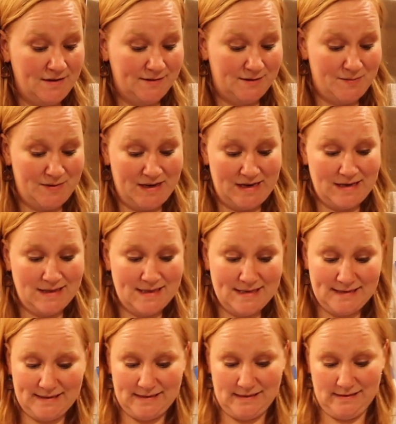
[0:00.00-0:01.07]
So I'm gonna get
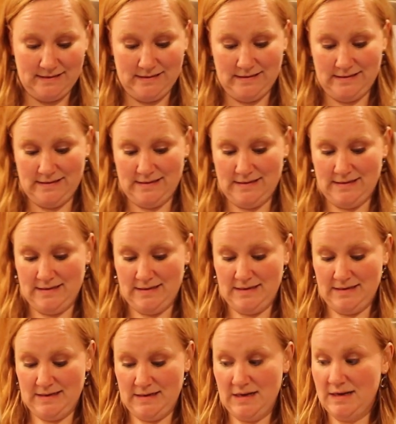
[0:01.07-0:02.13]
this
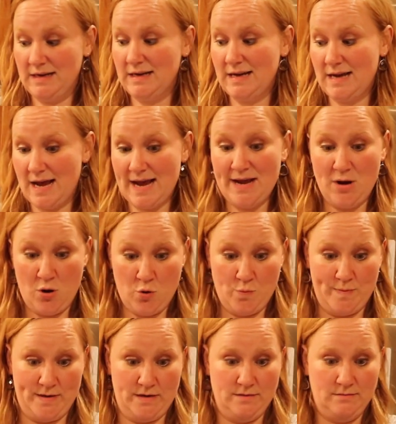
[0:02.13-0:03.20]
guy
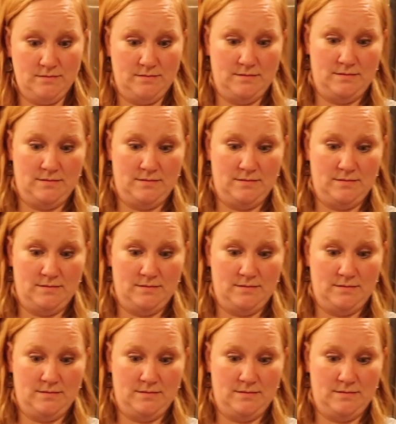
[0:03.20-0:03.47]
open.